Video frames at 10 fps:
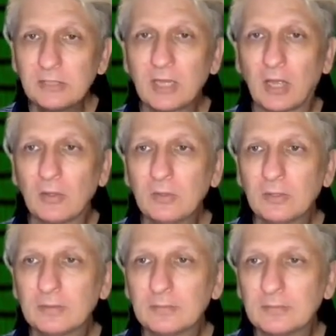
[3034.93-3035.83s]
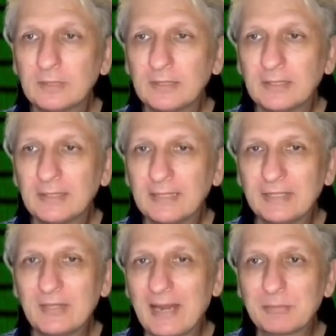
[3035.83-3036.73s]
Machine code
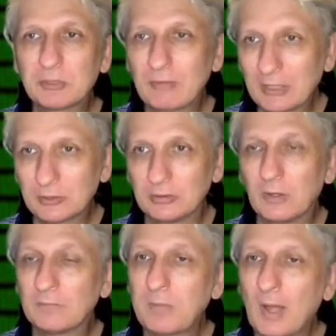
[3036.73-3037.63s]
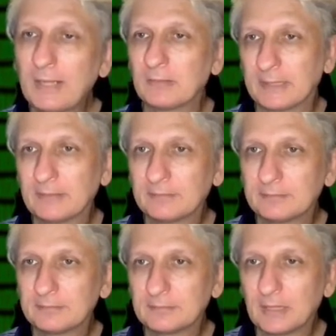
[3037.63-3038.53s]
is an abstraction of
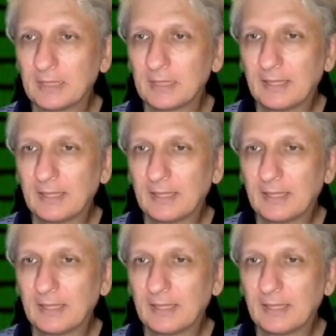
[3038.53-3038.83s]
binary,